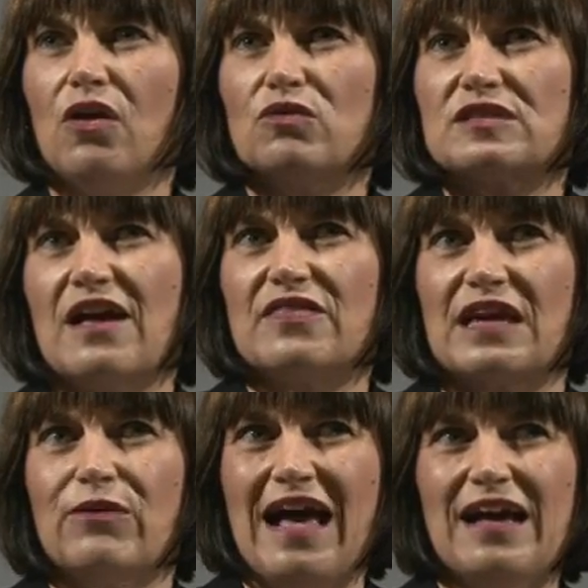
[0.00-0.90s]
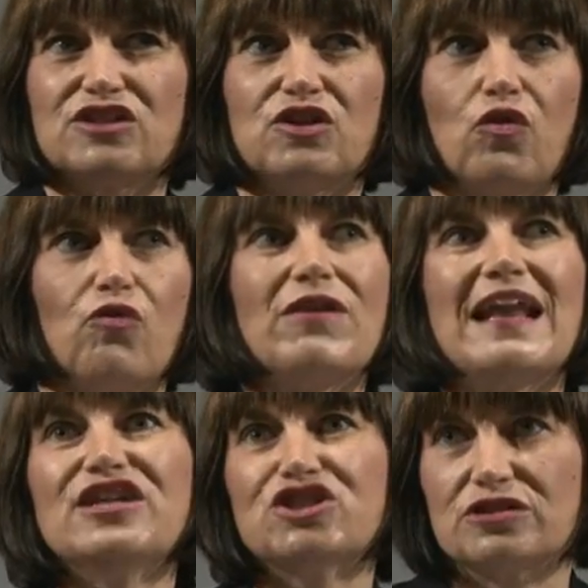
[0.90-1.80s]
was that they were actually all
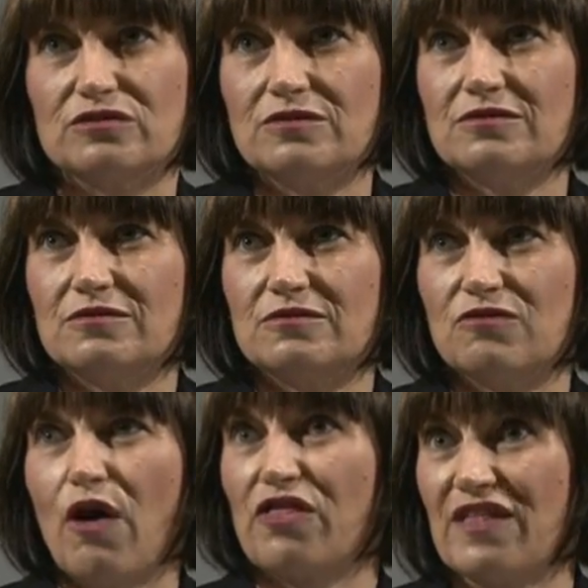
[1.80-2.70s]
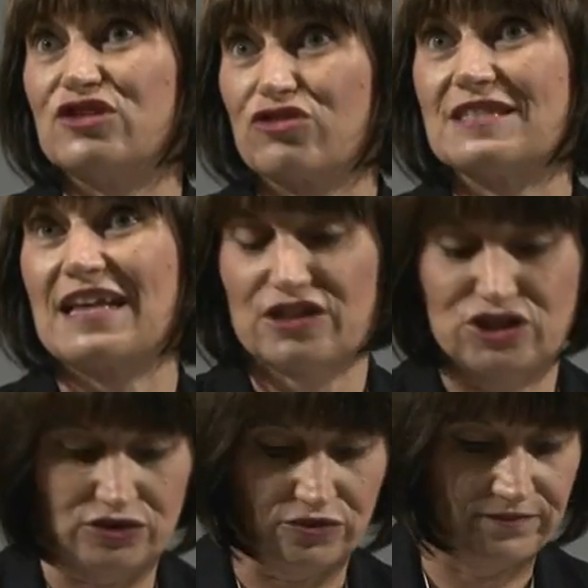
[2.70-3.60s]
relational rather than
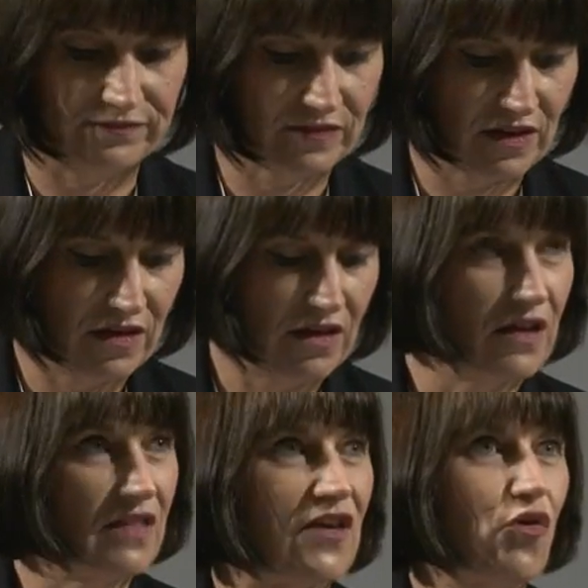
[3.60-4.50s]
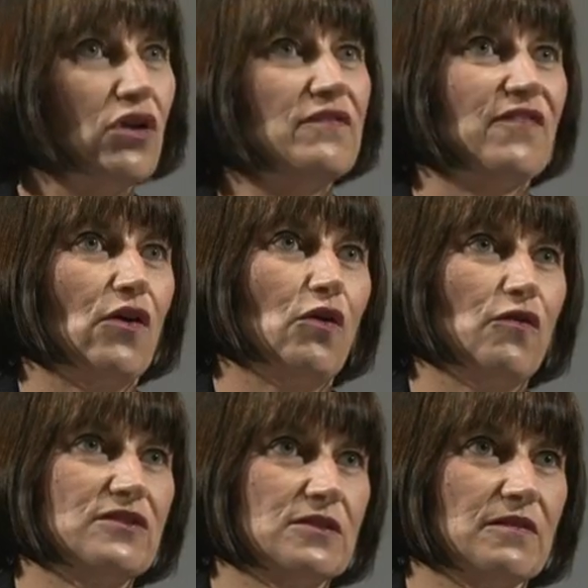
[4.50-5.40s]
transactional. They all
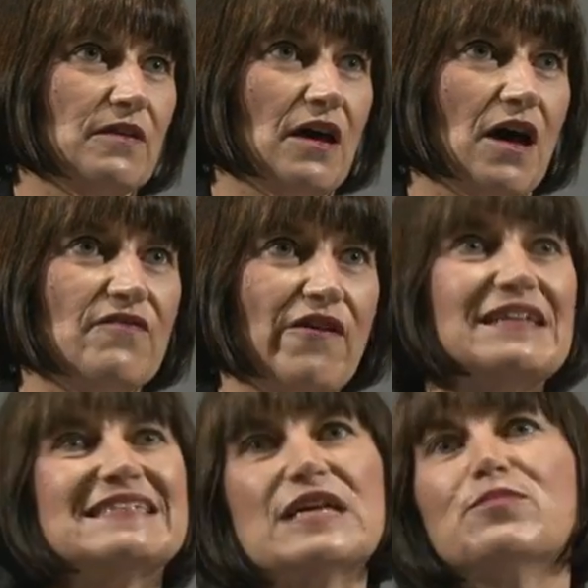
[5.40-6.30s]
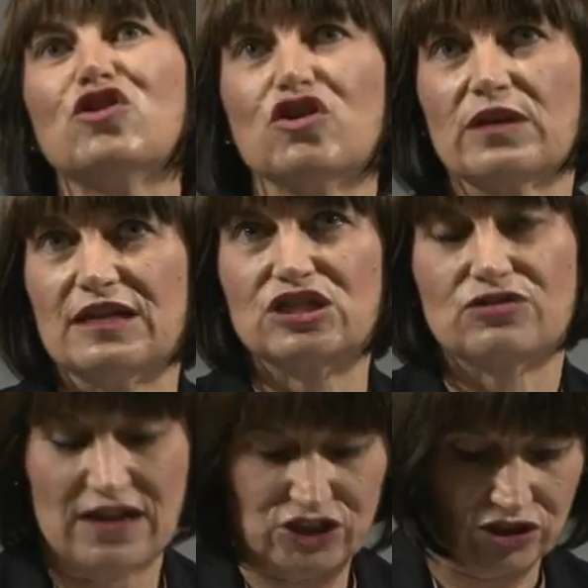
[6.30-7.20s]
involved a very deep human
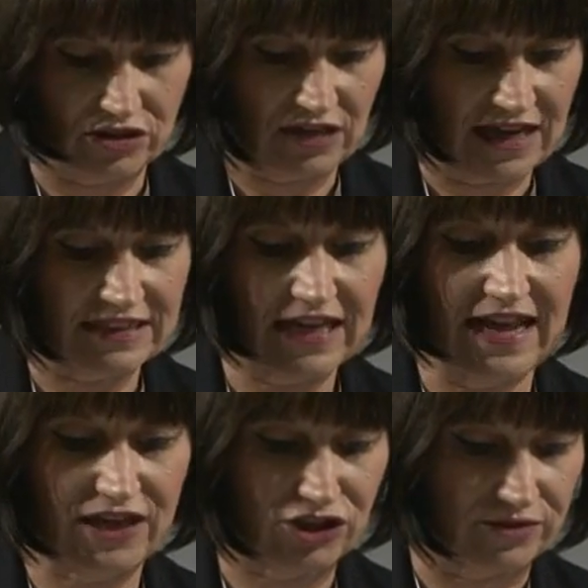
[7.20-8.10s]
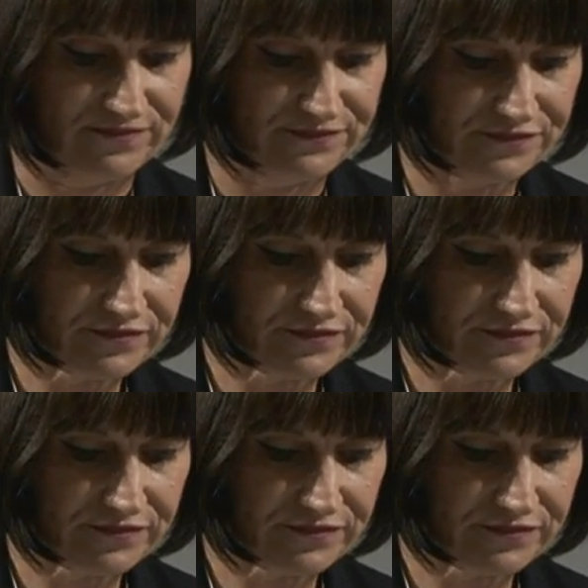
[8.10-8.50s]
interaction and connection.